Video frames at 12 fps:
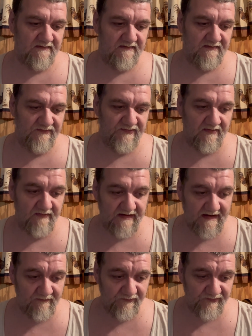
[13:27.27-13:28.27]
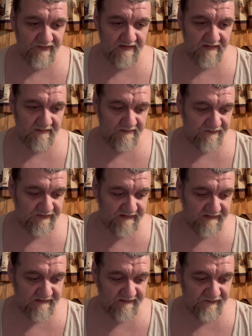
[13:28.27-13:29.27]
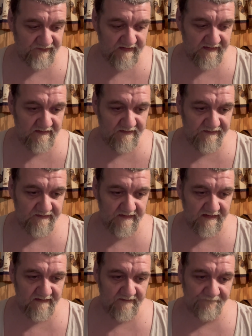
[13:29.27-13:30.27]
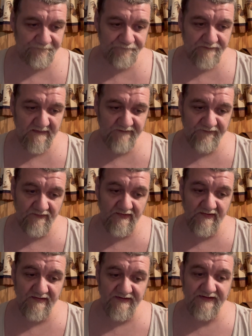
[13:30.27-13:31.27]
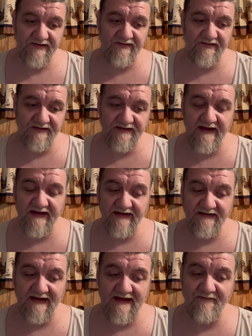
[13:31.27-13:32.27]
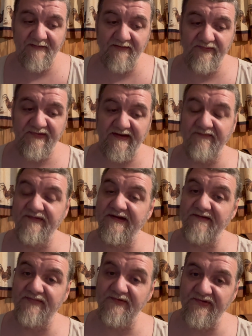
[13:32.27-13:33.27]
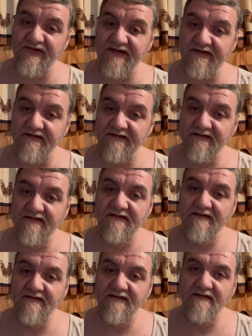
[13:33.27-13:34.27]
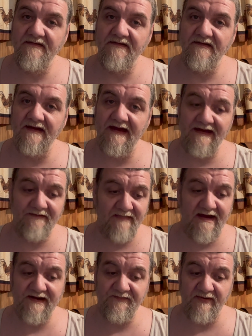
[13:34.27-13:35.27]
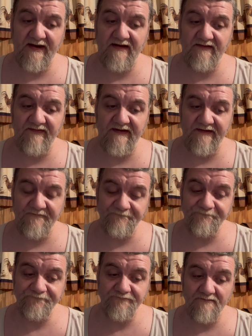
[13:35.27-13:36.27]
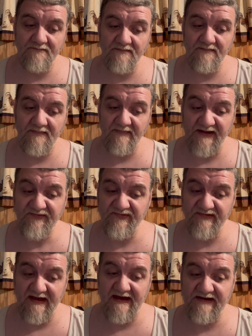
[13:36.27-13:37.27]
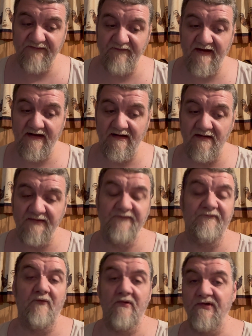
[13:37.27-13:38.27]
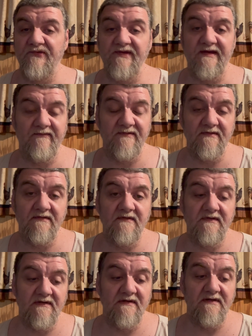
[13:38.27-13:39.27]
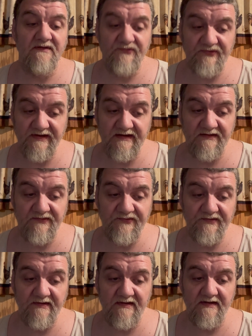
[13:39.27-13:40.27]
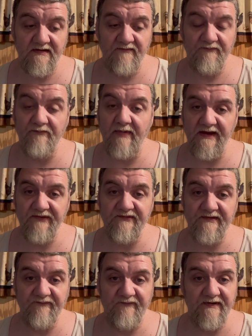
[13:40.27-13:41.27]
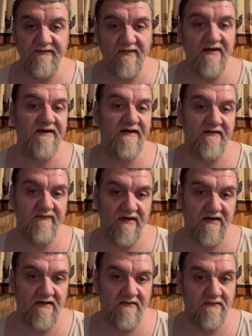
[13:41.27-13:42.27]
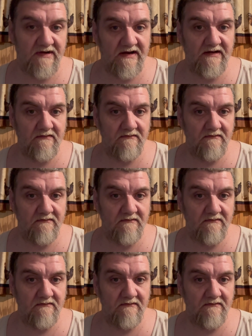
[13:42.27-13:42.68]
So, and I was checking this out. If you look year to date, I'm up 17%. I am mighty proud of that. That's $95.47 of basically free money I've got, right?